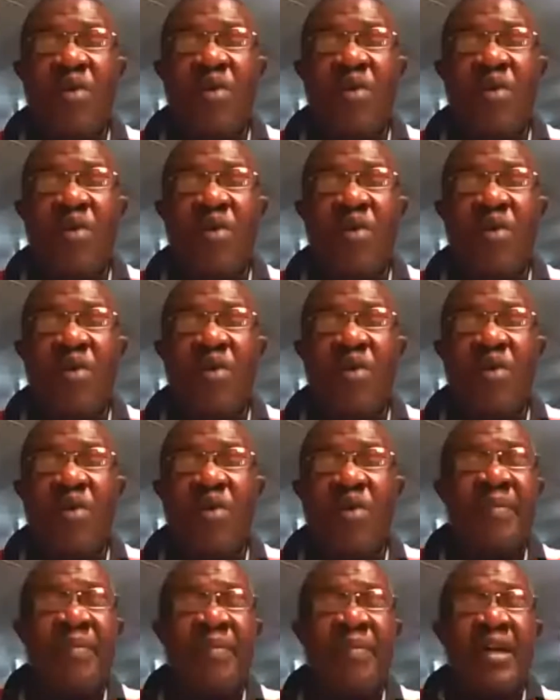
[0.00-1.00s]
can
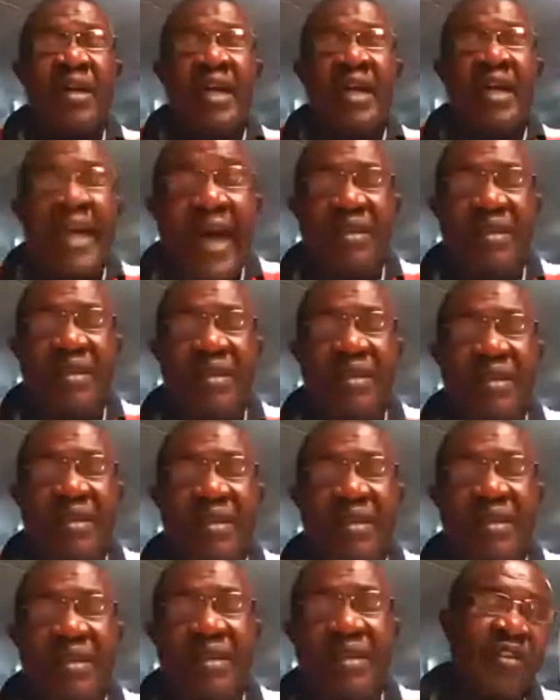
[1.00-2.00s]
earn me
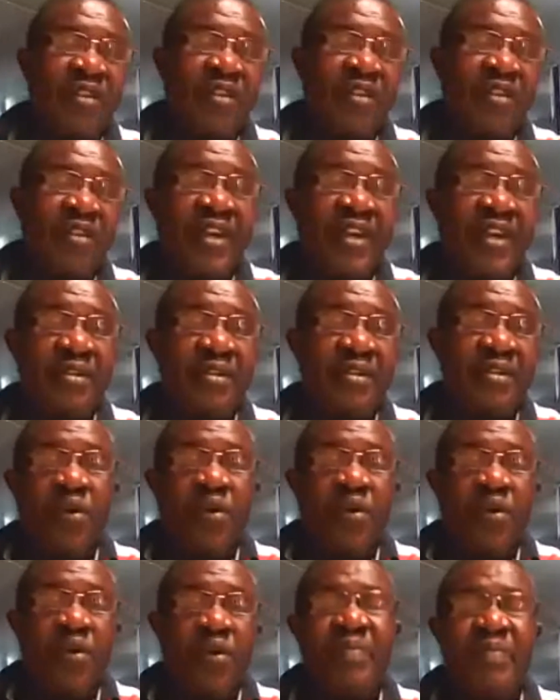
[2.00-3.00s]
1,000
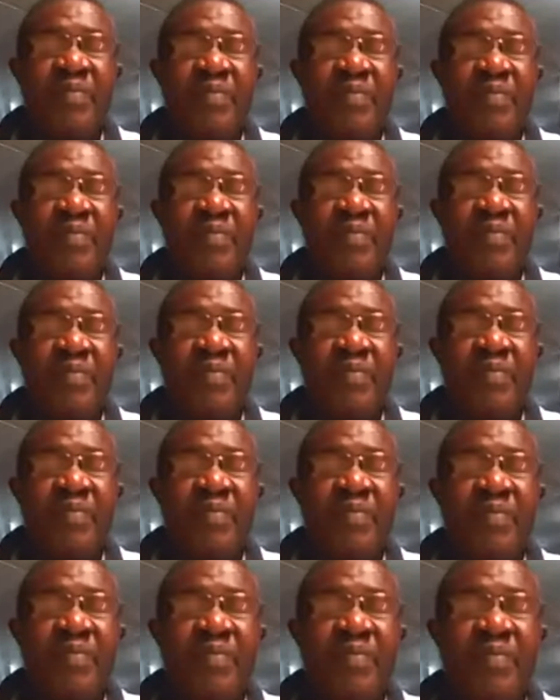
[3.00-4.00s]
but
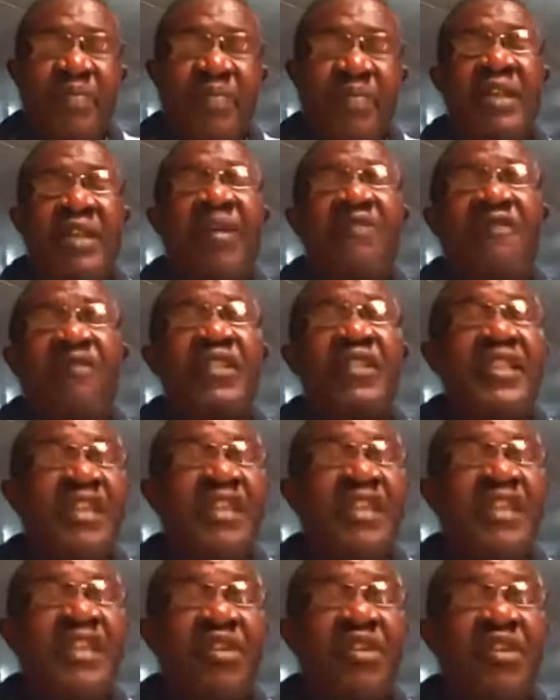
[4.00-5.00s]
there's about
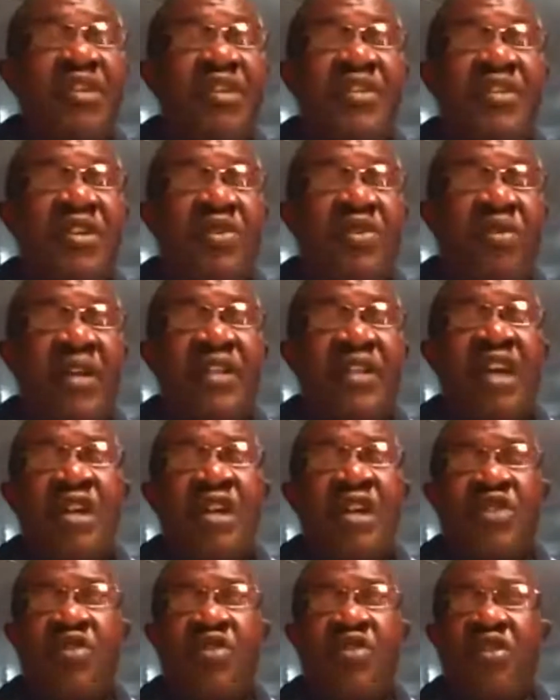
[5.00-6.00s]

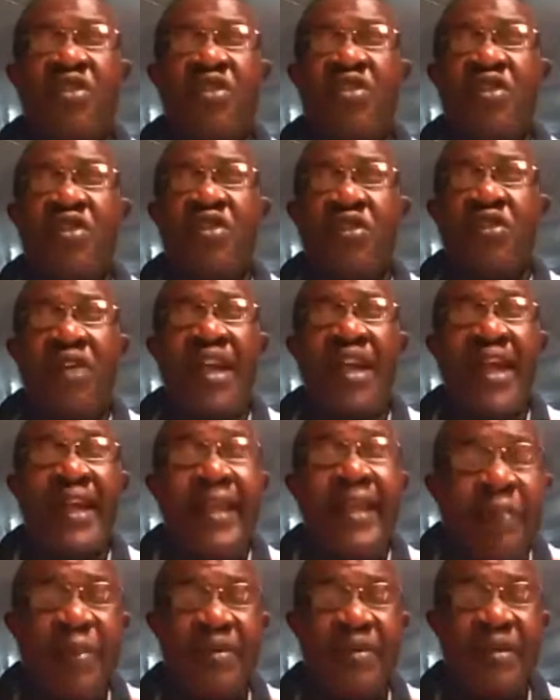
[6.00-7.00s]
$40,000. So you
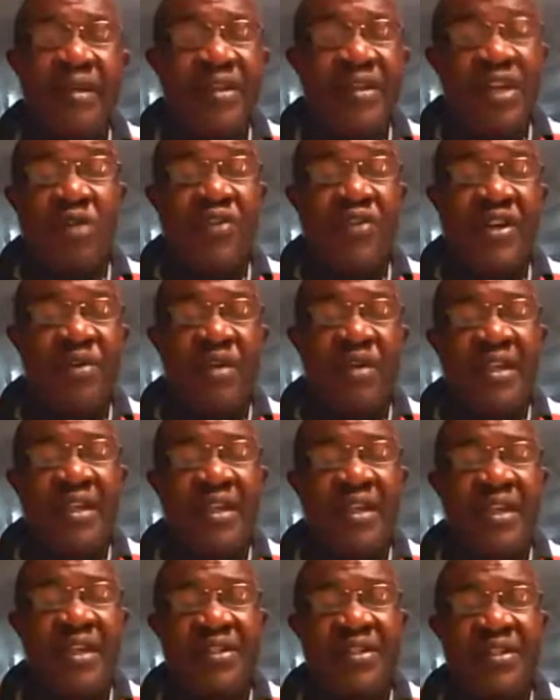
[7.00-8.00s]
rather keep the
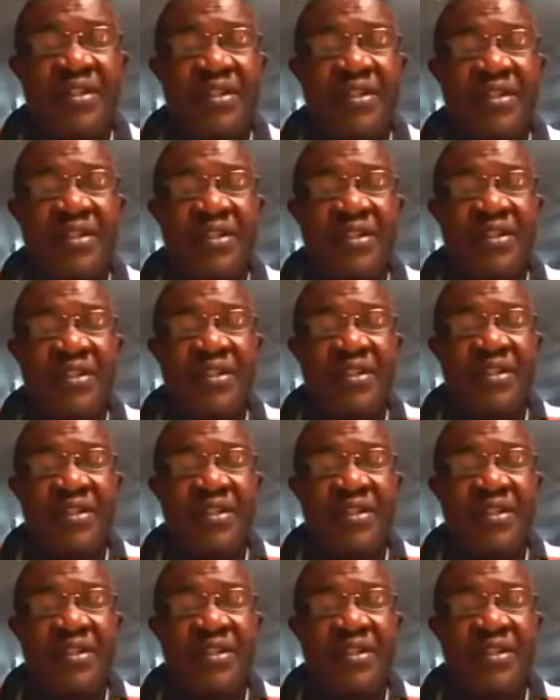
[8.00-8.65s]
$100.